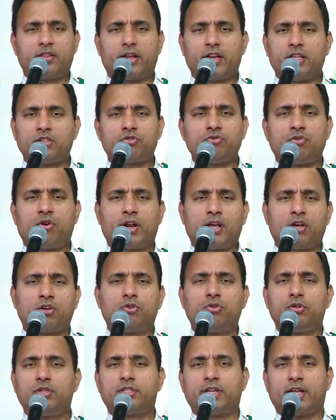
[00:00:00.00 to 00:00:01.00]
That is not a
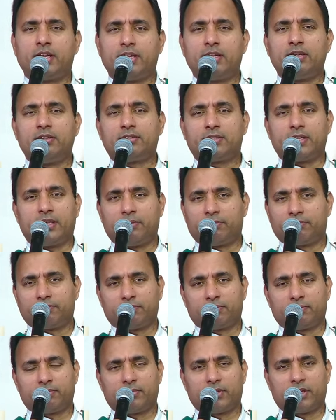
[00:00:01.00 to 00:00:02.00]
good tendency.
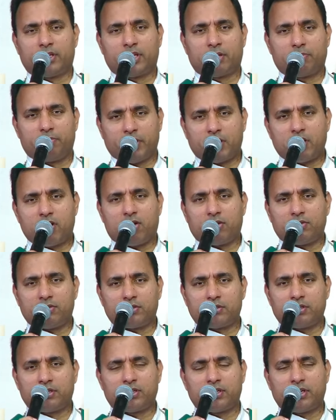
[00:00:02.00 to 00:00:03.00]

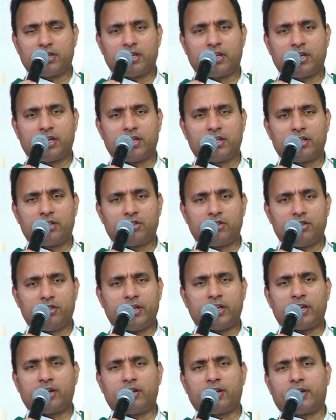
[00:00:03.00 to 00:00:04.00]
Because
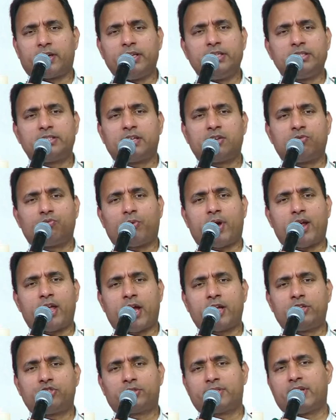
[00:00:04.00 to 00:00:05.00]
the reason
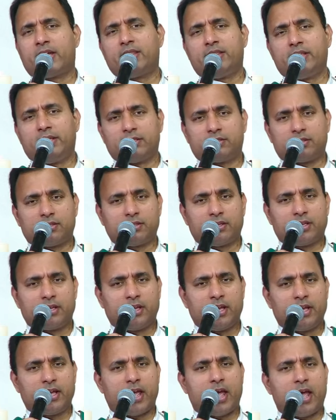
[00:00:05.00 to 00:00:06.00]
why I say this,
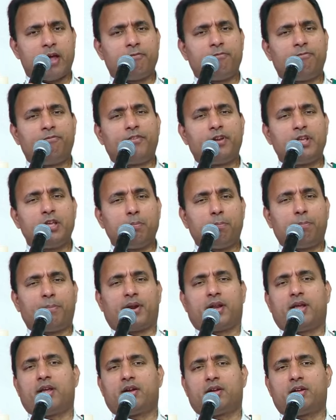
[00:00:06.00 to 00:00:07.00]
every
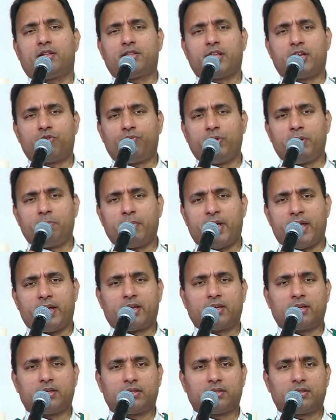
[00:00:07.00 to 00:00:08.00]
prayer that we
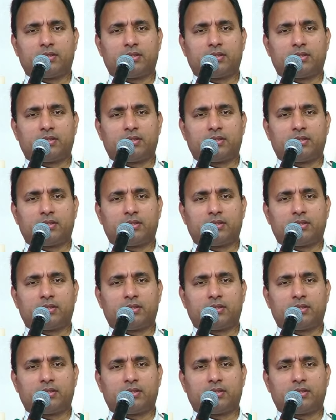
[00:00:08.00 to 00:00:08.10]
make,